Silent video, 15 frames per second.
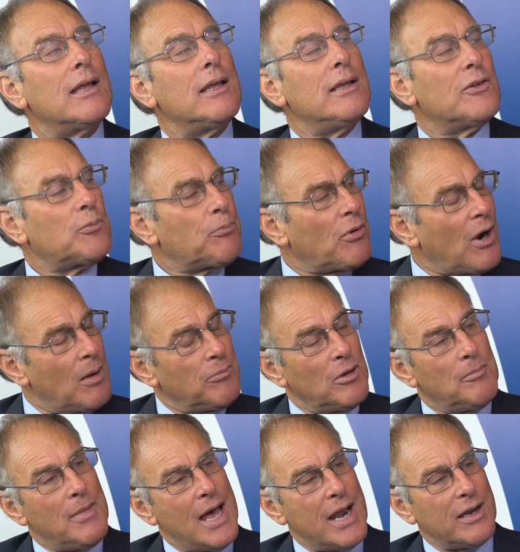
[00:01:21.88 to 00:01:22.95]
is
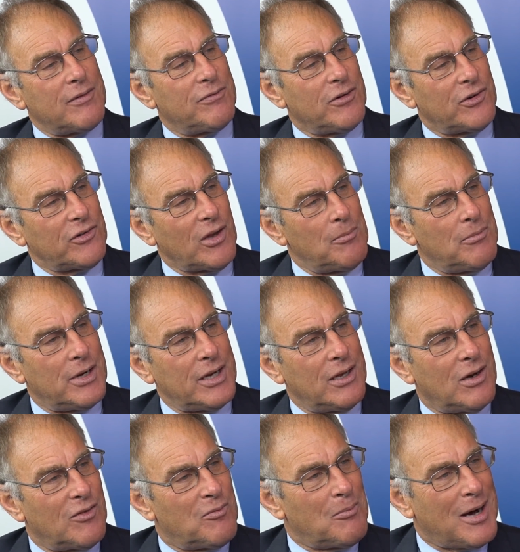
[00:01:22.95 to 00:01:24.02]
problematic for somebody
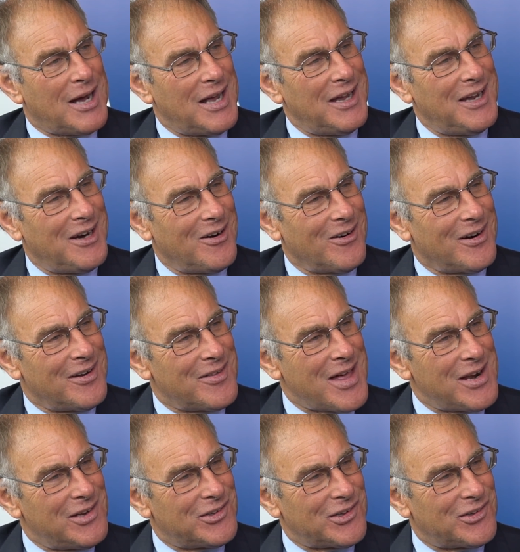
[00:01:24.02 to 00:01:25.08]
of my era,
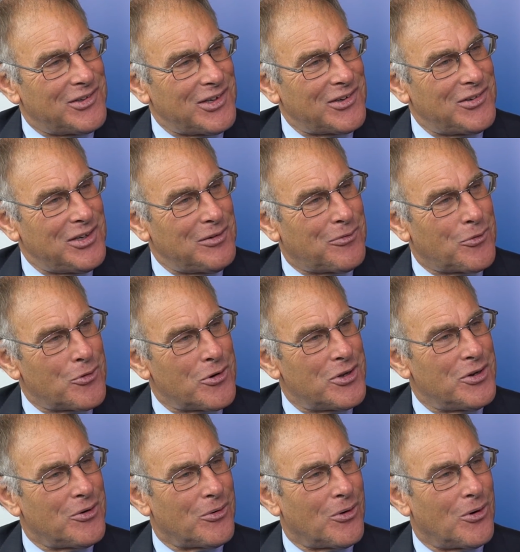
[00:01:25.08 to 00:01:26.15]
that is a
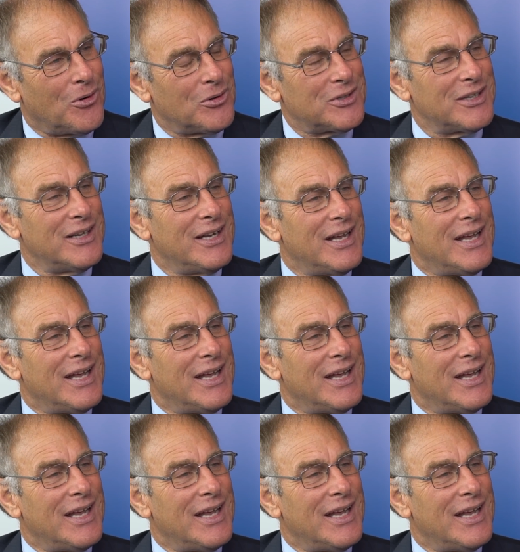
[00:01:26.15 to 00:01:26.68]
64-year-old,